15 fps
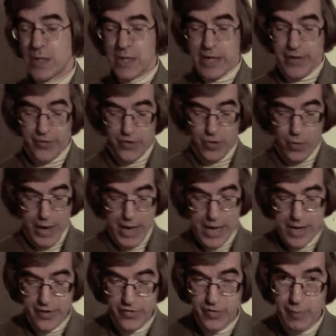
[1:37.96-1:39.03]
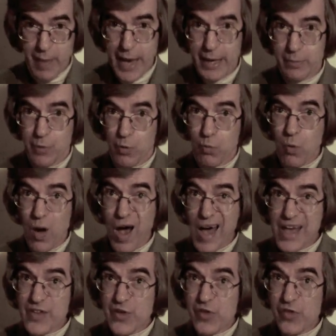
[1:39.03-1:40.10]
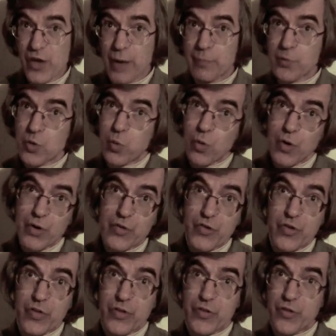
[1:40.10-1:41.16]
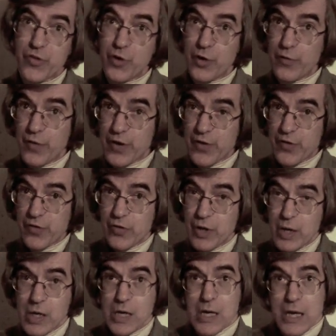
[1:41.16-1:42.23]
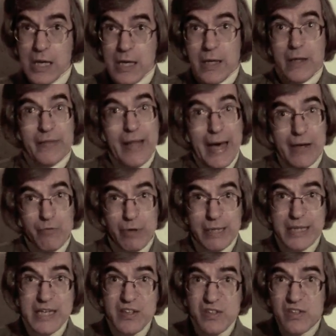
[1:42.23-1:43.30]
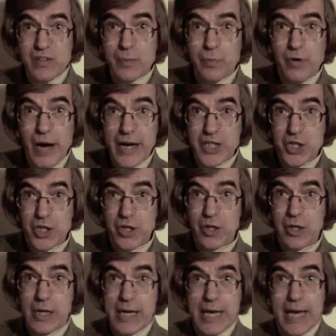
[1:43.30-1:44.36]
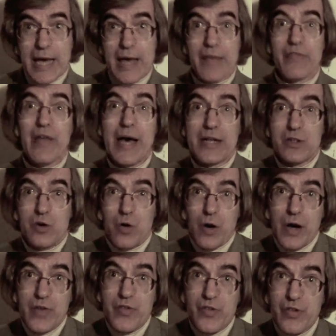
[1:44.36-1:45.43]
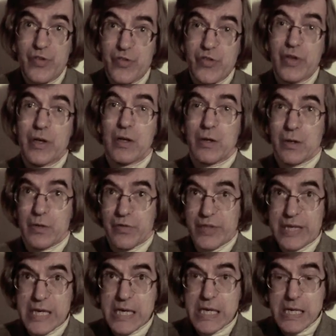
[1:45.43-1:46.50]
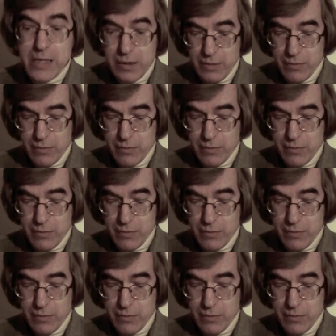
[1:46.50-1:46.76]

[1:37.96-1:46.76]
And so as the magma rises up towards the surface, that releases the pressure, and that causes the